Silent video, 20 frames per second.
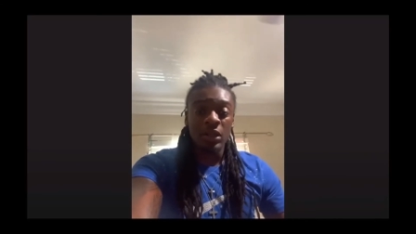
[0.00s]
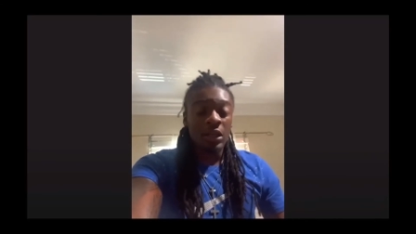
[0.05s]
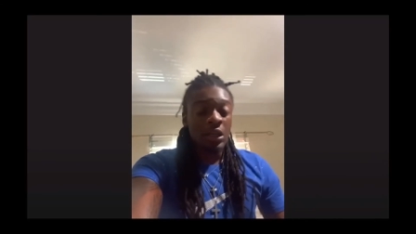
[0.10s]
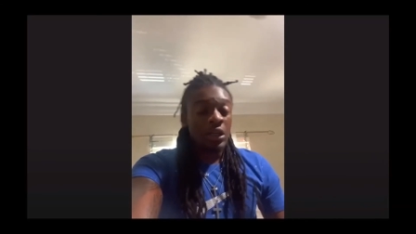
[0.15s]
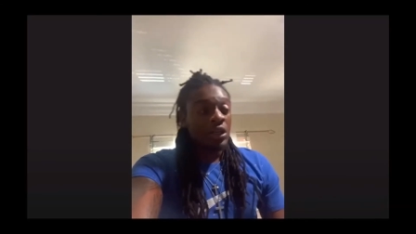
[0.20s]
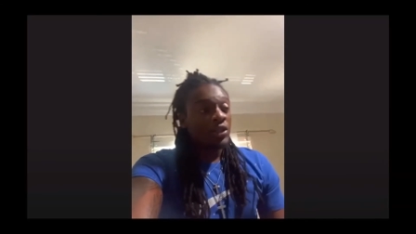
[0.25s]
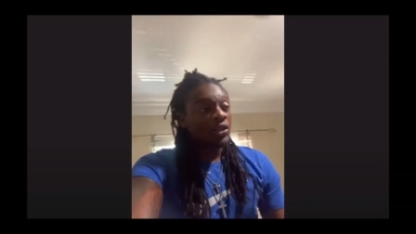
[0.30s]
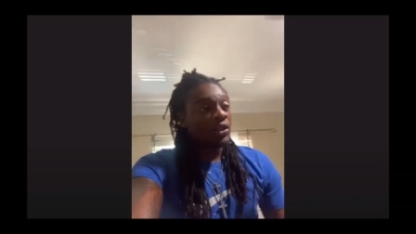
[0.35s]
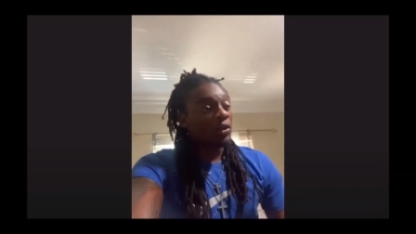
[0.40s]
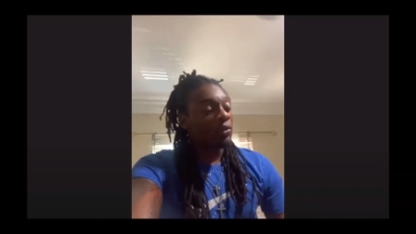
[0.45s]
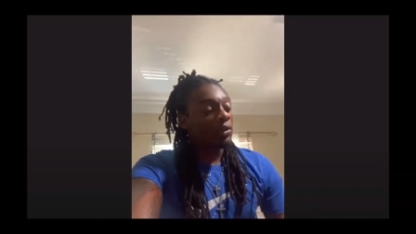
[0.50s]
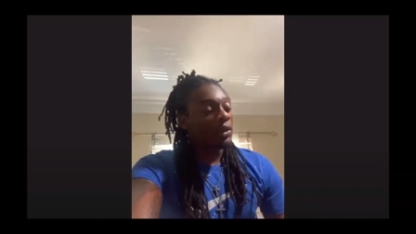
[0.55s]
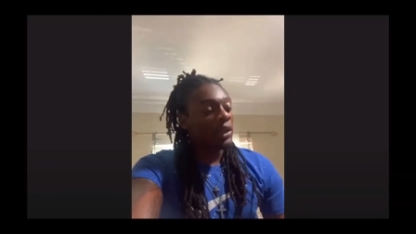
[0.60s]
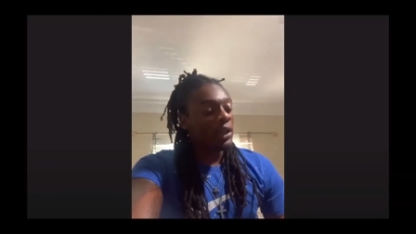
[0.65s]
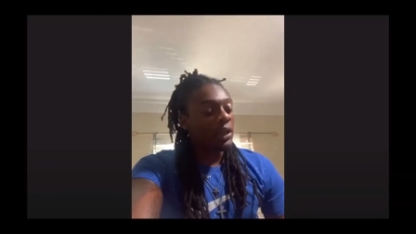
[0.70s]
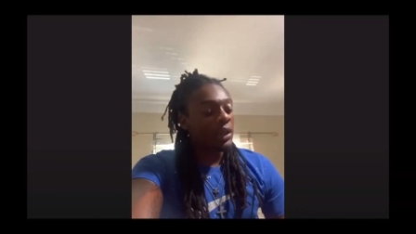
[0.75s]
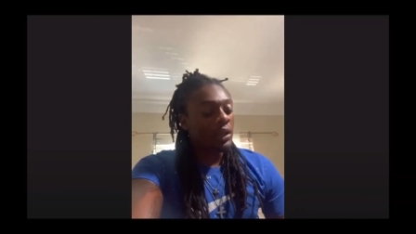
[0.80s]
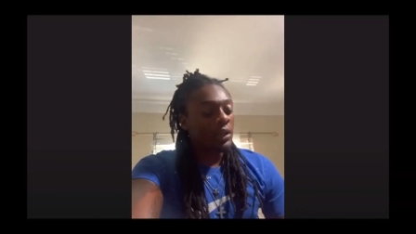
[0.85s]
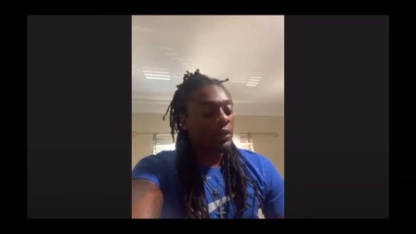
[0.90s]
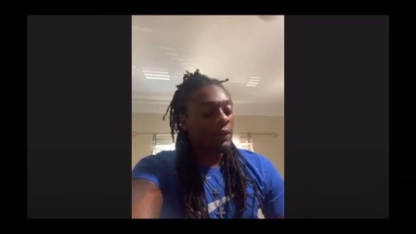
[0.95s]
So
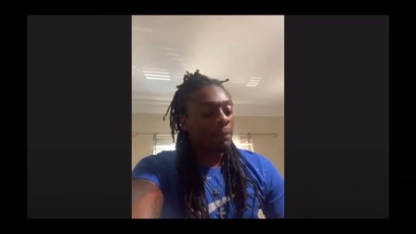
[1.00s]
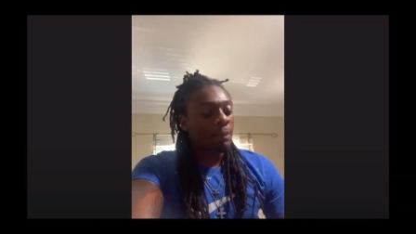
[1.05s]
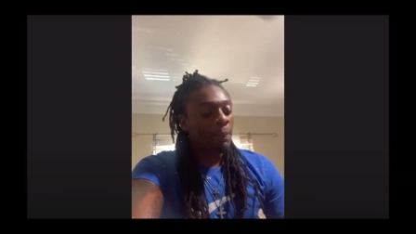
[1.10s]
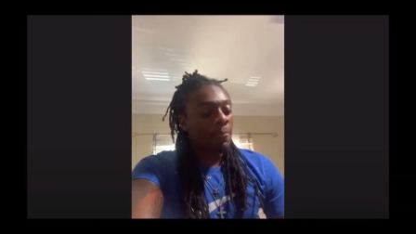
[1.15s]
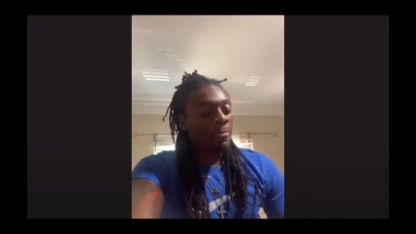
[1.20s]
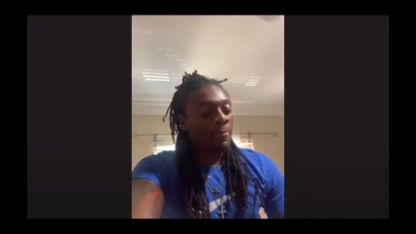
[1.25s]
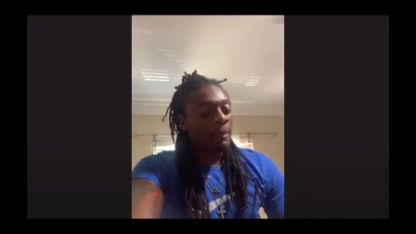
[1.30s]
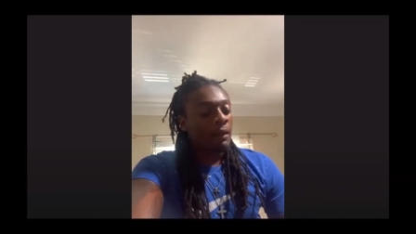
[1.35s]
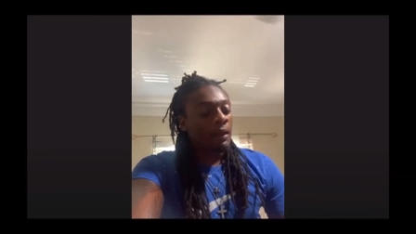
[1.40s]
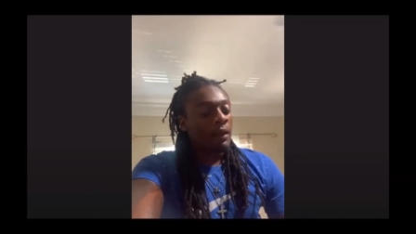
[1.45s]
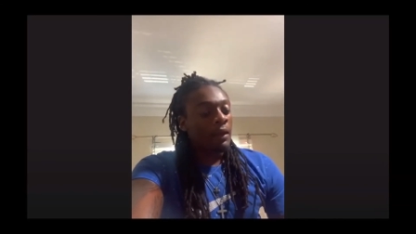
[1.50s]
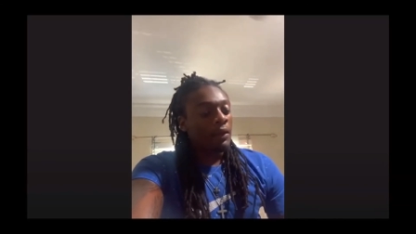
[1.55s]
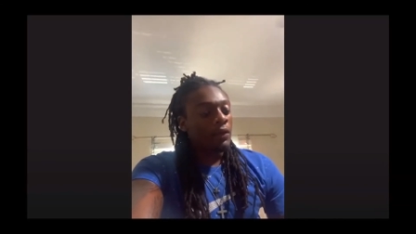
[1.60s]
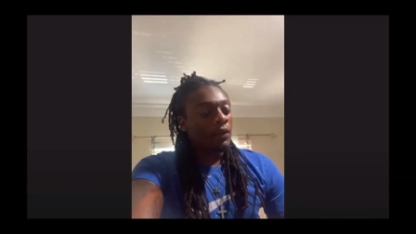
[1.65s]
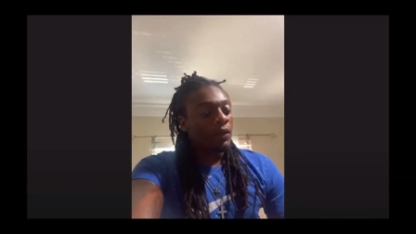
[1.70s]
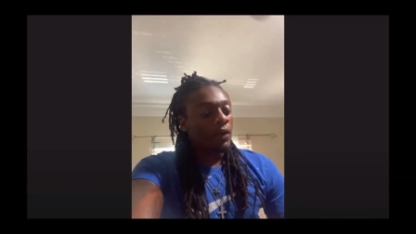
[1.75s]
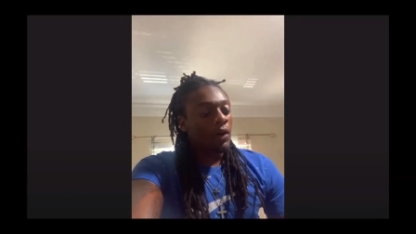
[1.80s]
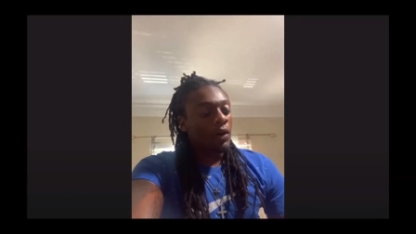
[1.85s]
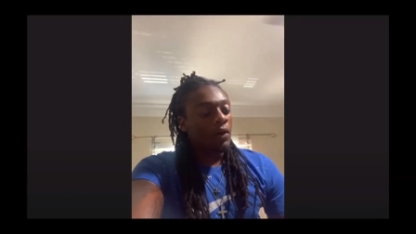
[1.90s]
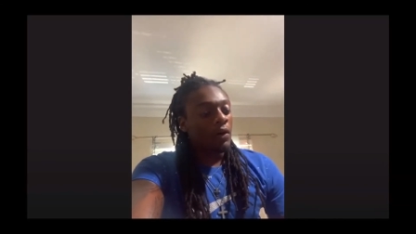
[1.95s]
then,
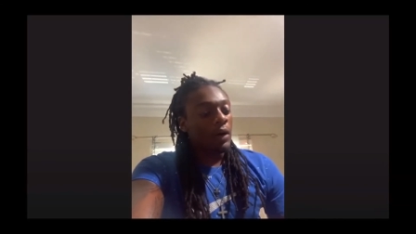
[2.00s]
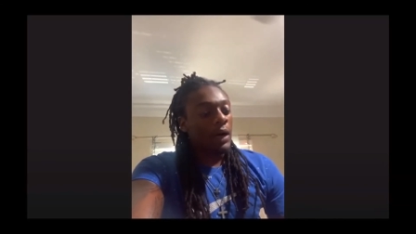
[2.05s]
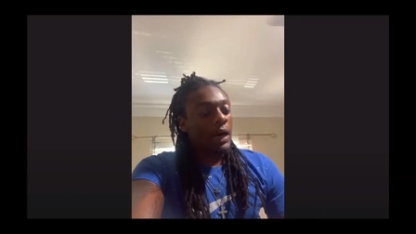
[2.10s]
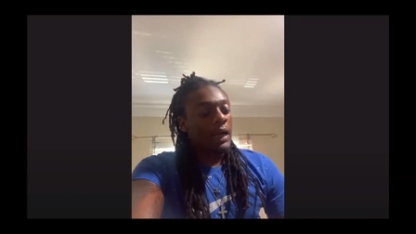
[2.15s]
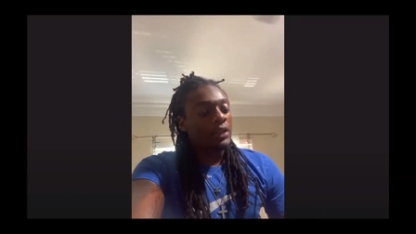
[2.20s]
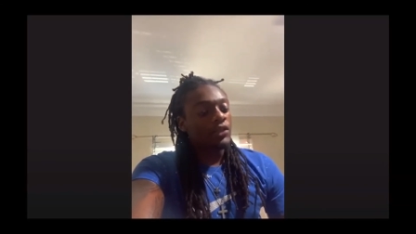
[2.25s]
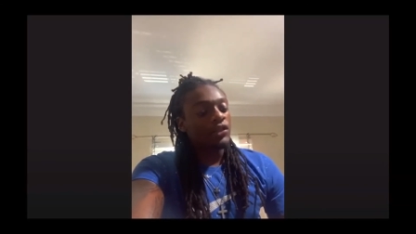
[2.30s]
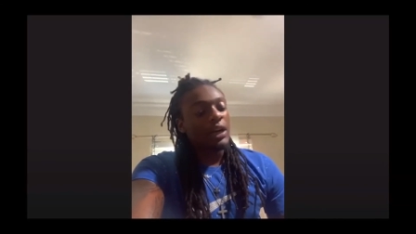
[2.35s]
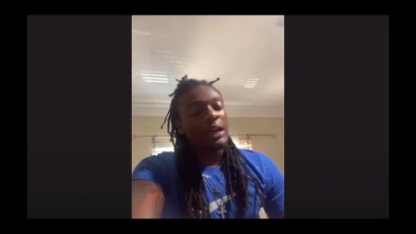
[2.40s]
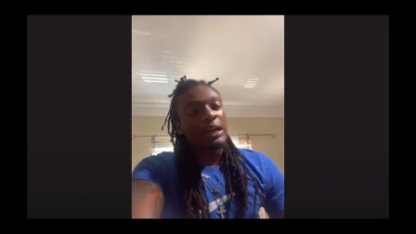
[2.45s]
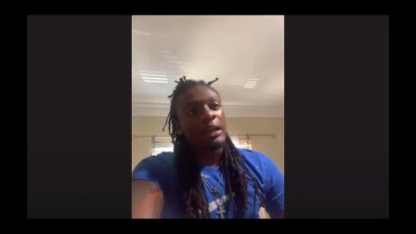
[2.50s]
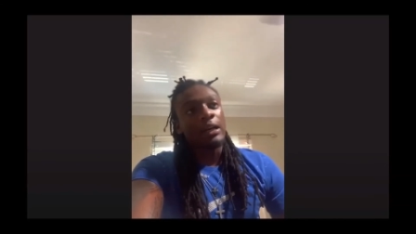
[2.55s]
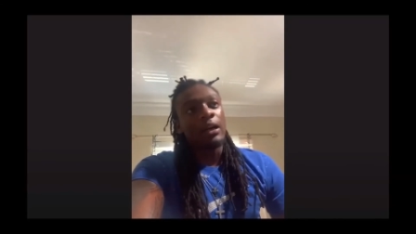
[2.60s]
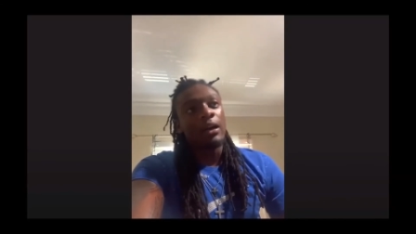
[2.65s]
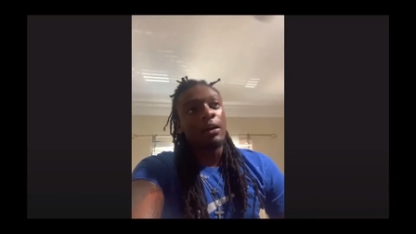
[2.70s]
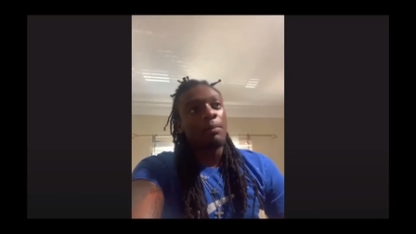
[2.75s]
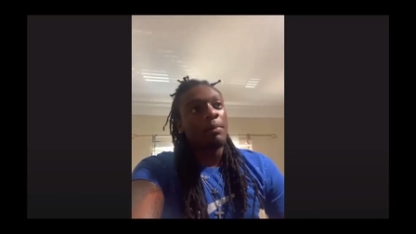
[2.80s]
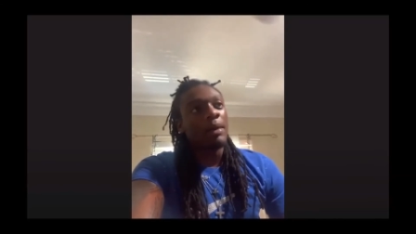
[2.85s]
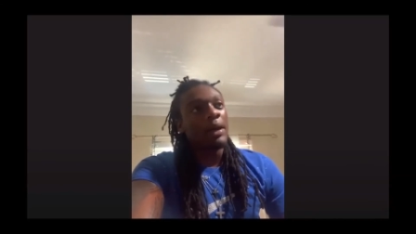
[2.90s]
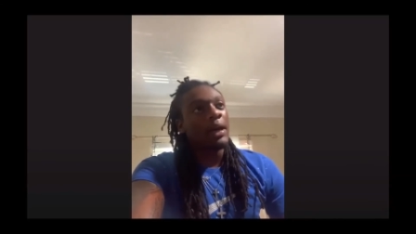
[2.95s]
I try to come
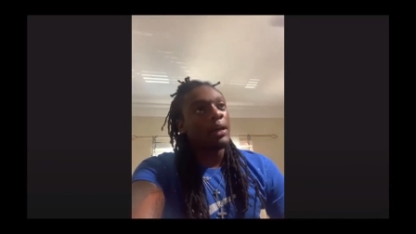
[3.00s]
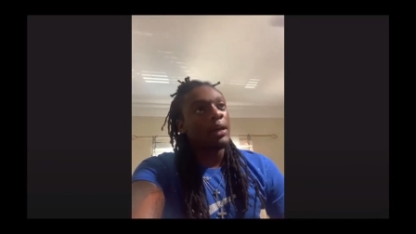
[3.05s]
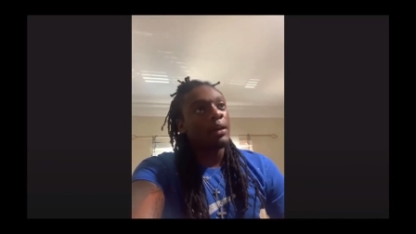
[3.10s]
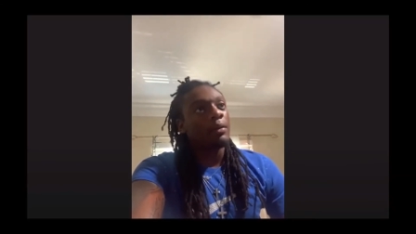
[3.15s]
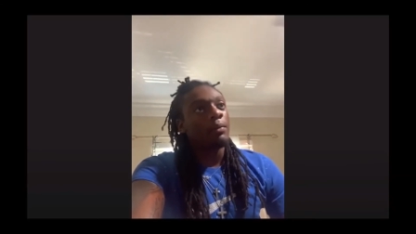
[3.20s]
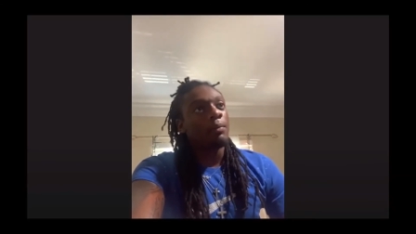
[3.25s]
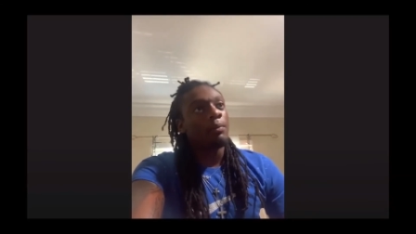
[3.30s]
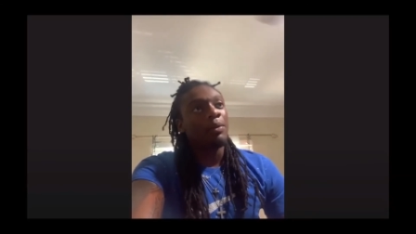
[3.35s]
back, bro.